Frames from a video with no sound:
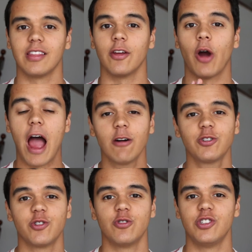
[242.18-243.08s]
Now, how
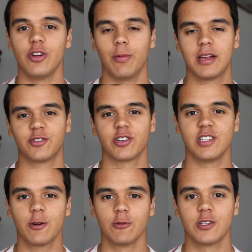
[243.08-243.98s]
do geometric
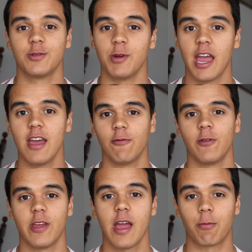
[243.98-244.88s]
sequences behave
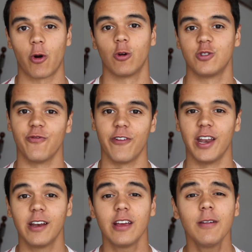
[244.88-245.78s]
when they approach
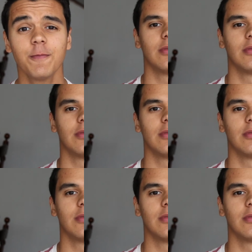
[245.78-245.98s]
infinity?